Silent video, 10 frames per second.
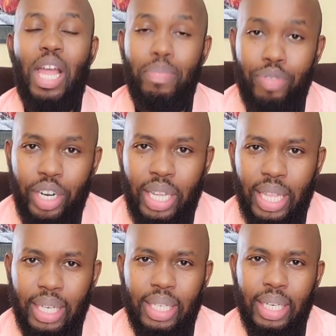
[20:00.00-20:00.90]
I pray
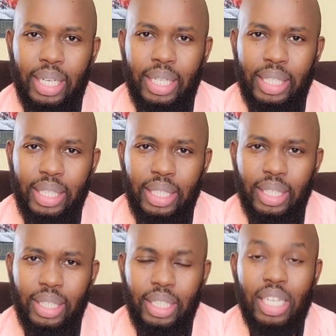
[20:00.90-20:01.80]
that
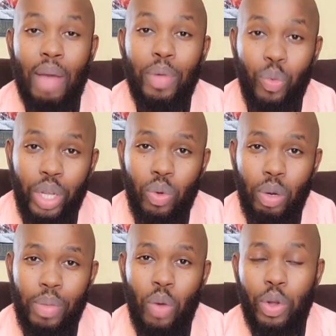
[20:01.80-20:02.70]
this coming week
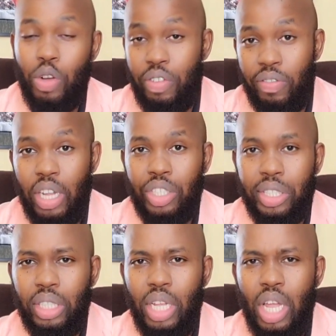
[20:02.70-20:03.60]
will be a week of
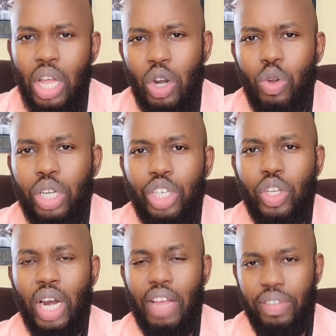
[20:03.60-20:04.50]
reflection. Look
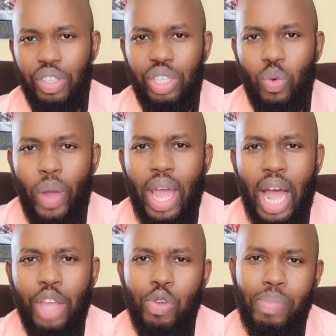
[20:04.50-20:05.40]
into your life and see,
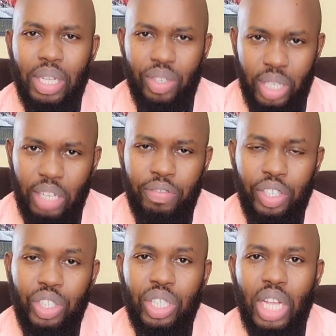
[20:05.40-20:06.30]
where are you being
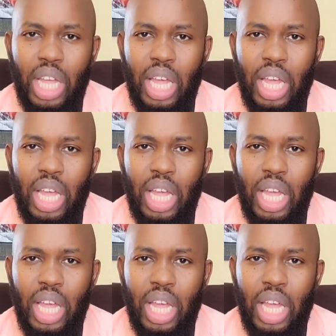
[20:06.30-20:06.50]
selfish?